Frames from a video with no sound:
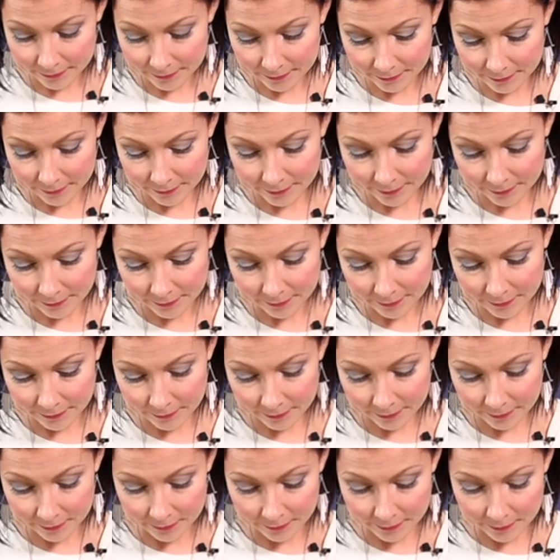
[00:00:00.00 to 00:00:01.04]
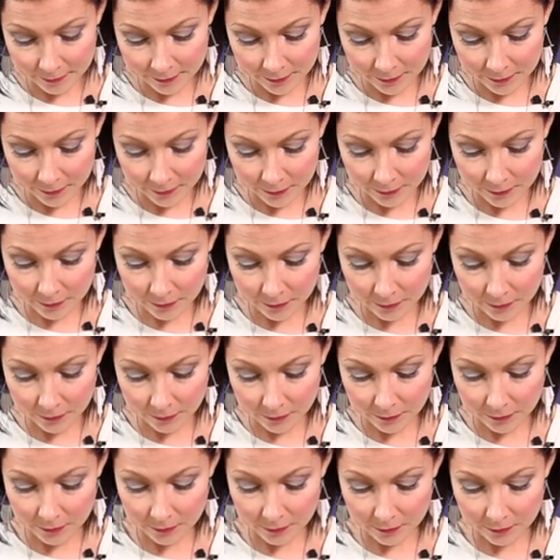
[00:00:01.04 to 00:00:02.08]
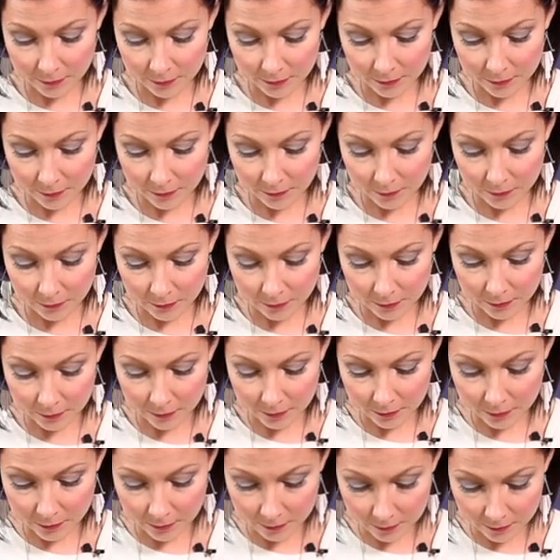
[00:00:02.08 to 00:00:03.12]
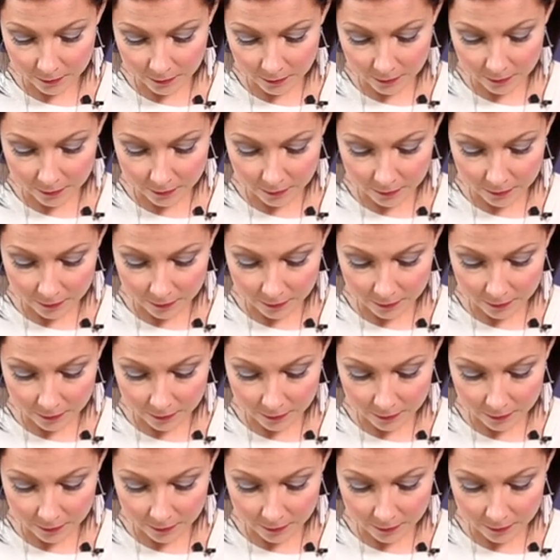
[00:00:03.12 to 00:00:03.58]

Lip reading: No one is speaking in this clip.